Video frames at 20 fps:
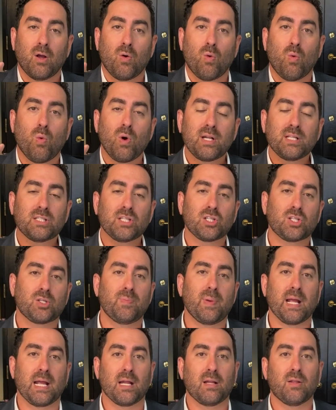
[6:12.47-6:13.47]
What does this
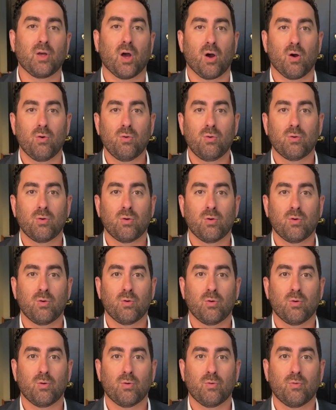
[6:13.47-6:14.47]
mean, though,
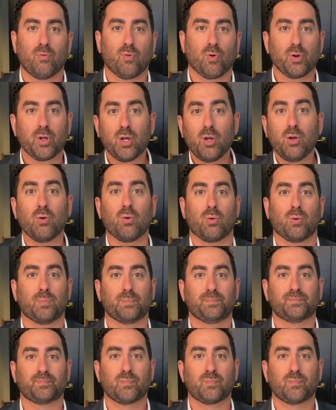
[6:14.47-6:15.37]
for you?